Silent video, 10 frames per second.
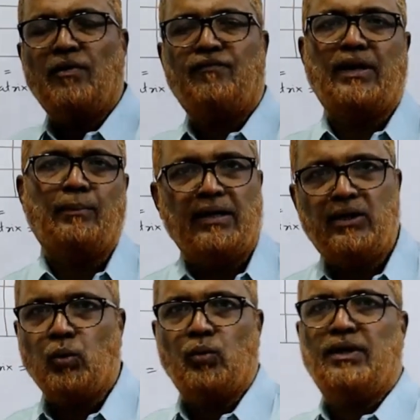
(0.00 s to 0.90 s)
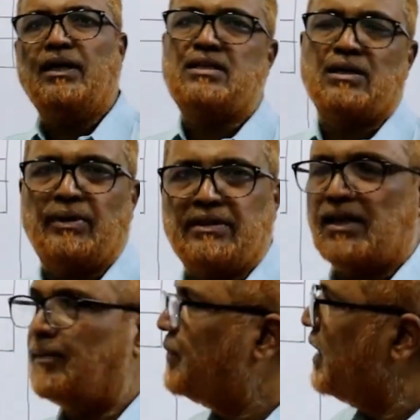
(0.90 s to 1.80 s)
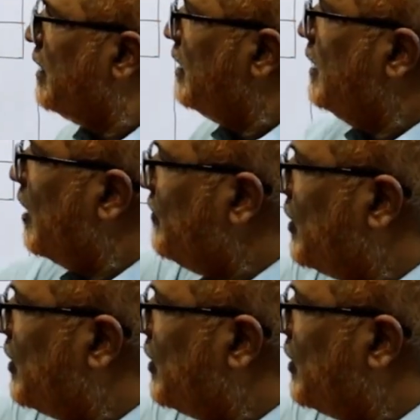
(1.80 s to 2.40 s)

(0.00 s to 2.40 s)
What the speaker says: of table 2 in table 3. Now